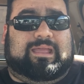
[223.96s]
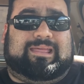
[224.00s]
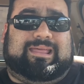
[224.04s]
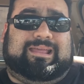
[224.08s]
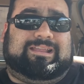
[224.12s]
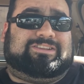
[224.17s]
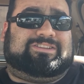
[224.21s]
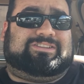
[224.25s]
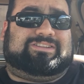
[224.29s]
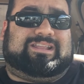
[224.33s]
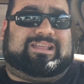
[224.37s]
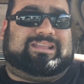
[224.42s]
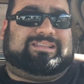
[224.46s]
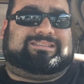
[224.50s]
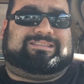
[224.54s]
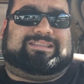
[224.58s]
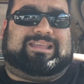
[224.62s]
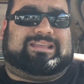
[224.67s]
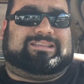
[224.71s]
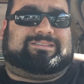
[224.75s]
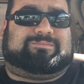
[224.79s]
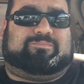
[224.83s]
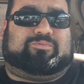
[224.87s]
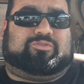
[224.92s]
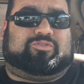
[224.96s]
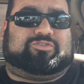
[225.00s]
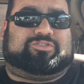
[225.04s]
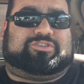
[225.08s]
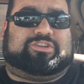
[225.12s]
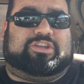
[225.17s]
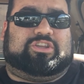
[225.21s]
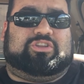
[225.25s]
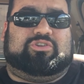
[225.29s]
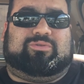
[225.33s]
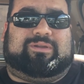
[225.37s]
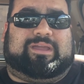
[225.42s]
yeah, that's that's that's
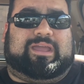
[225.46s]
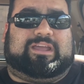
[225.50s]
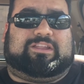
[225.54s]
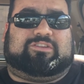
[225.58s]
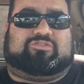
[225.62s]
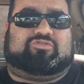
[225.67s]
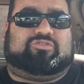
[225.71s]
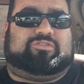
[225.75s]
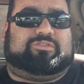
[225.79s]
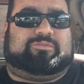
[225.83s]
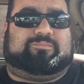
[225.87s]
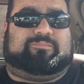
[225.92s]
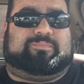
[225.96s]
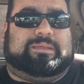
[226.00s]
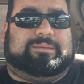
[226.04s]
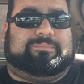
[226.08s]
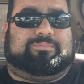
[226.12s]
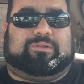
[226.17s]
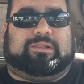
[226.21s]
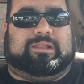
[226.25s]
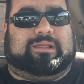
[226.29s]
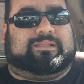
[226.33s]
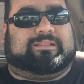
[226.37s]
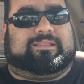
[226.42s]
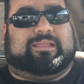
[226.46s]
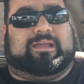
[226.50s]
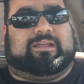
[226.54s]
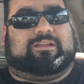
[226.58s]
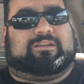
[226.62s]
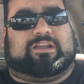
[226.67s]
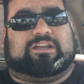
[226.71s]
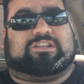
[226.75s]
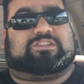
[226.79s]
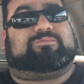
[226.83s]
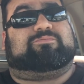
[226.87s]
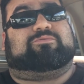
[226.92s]
bullshit. You can't treat people like
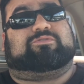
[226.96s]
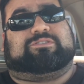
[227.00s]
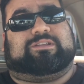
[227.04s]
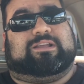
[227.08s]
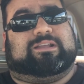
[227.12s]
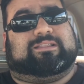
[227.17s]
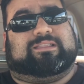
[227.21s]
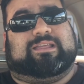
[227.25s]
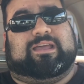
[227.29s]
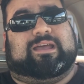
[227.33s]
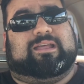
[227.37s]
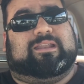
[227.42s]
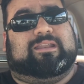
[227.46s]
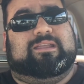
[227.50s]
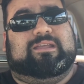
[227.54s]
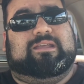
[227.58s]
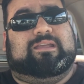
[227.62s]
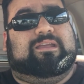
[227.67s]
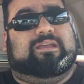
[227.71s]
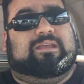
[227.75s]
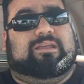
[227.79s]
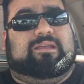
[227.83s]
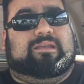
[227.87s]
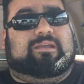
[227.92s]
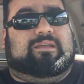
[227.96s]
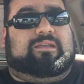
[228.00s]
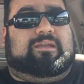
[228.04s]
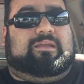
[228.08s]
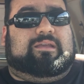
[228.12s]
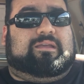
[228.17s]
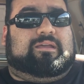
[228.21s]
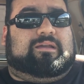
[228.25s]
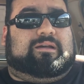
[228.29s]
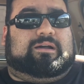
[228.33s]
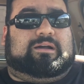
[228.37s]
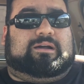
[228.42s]
that, customers like that.
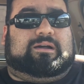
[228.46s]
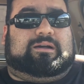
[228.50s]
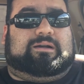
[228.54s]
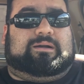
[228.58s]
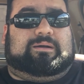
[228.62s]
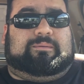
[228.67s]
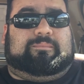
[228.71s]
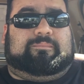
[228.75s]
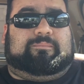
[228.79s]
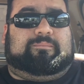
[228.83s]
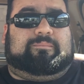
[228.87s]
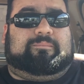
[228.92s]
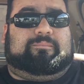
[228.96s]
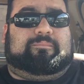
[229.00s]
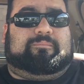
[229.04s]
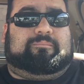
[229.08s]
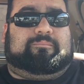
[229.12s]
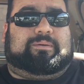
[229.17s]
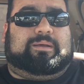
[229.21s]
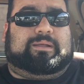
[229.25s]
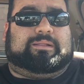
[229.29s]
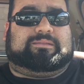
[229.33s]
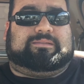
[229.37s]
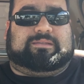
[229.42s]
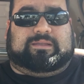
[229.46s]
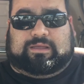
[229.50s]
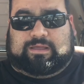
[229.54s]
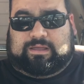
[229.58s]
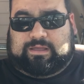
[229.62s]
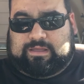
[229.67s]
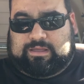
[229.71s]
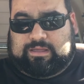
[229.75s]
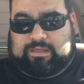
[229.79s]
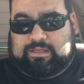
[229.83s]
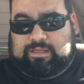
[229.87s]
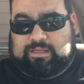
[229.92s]
Um, but
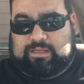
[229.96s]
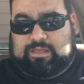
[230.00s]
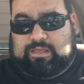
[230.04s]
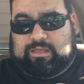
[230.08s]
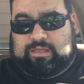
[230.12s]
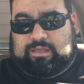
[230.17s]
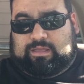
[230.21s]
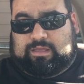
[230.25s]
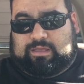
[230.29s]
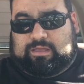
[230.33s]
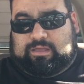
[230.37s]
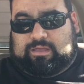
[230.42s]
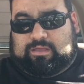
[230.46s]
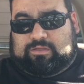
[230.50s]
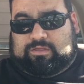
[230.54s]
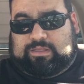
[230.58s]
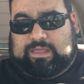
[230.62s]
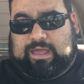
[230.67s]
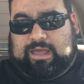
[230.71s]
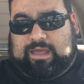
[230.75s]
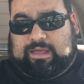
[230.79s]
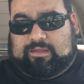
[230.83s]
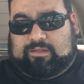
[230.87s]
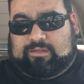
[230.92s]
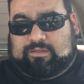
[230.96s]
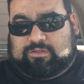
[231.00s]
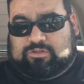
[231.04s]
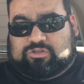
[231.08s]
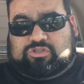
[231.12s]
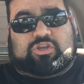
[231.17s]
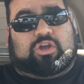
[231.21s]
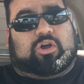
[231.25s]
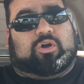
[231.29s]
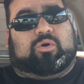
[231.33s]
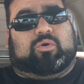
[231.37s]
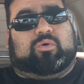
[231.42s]
uh, yeah.
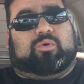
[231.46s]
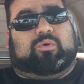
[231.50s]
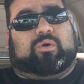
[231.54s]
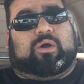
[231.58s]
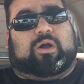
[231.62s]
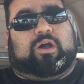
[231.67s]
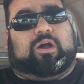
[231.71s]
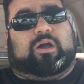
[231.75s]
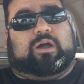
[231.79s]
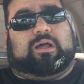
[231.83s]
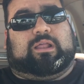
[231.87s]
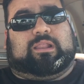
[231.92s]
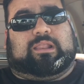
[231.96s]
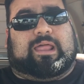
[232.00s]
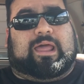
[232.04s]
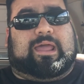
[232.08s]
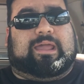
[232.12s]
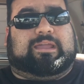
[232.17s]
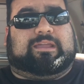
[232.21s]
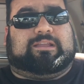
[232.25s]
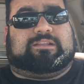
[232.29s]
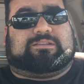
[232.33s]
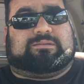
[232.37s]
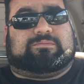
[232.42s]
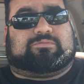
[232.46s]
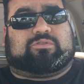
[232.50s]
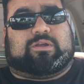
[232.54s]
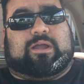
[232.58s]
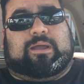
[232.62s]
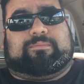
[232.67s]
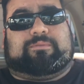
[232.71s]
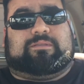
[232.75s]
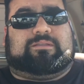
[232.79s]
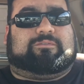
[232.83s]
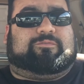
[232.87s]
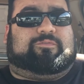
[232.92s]
So uh, like and
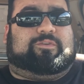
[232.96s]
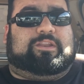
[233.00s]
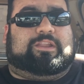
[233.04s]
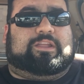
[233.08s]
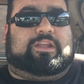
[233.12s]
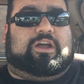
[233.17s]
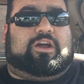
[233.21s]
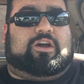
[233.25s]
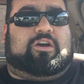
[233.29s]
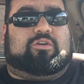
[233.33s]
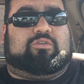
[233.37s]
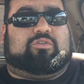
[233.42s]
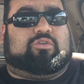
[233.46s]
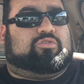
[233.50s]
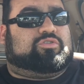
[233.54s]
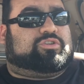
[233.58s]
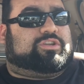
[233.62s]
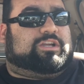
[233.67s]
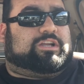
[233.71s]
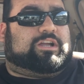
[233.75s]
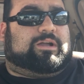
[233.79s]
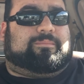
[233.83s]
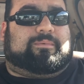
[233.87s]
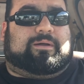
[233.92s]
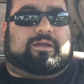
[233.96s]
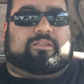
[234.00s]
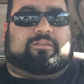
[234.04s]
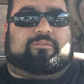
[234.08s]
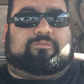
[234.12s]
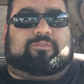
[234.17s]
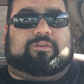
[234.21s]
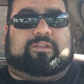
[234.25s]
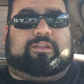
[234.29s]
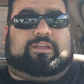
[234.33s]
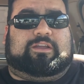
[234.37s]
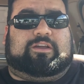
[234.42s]
subscribe to this video. Go check out my
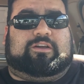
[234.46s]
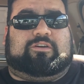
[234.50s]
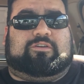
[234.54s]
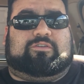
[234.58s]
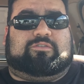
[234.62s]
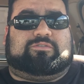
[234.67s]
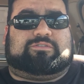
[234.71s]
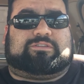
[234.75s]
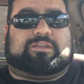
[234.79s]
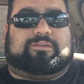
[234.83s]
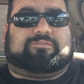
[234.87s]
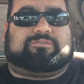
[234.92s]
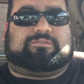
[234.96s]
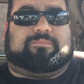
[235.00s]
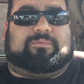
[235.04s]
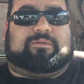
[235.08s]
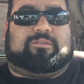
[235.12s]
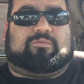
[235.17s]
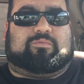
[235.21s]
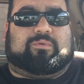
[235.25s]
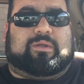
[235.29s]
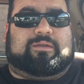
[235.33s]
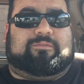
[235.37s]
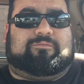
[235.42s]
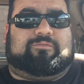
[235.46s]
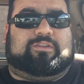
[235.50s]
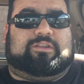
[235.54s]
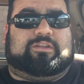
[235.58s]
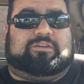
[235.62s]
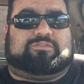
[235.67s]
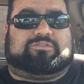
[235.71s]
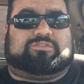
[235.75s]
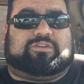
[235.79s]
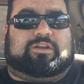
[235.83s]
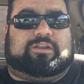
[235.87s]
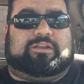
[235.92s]
other videos. I have some other rant
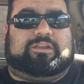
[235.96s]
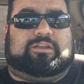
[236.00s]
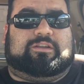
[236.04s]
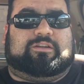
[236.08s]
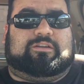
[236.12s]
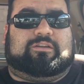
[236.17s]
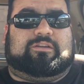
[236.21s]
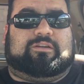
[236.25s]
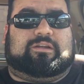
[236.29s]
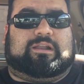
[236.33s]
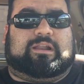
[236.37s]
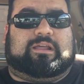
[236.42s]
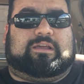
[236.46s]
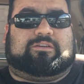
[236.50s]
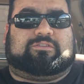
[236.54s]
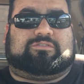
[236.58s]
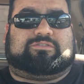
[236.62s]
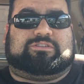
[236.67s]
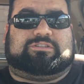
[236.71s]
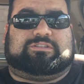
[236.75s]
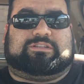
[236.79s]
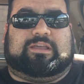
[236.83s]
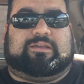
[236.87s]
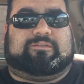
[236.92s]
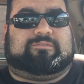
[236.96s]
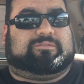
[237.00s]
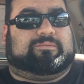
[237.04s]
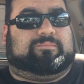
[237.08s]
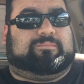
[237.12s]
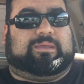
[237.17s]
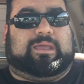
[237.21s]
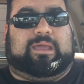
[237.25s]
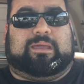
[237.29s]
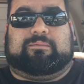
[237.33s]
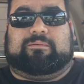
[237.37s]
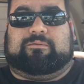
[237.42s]
videos on here, and I also just have
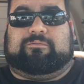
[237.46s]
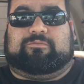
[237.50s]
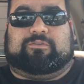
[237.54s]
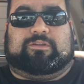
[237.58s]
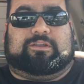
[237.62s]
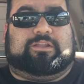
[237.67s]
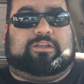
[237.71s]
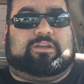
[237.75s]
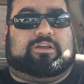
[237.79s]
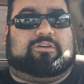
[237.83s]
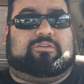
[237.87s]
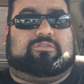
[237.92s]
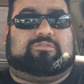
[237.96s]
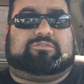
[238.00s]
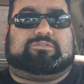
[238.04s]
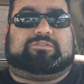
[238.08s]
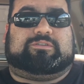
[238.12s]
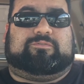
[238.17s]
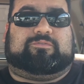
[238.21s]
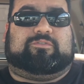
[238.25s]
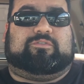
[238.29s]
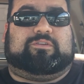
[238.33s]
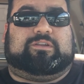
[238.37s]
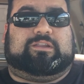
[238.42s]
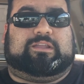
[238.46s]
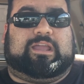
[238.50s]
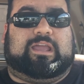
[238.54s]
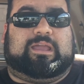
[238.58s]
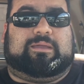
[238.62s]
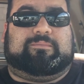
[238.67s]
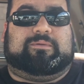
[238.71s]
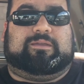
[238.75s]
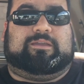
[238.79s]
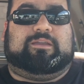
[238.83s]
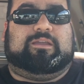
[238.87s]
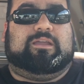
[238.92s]
some game videos if you're into
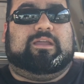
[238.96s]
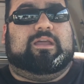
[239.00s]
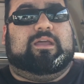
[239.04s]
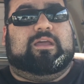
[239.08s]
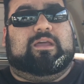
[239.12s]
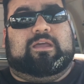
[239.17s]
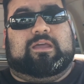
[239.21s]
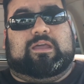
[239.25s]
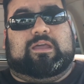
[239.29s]
gaming,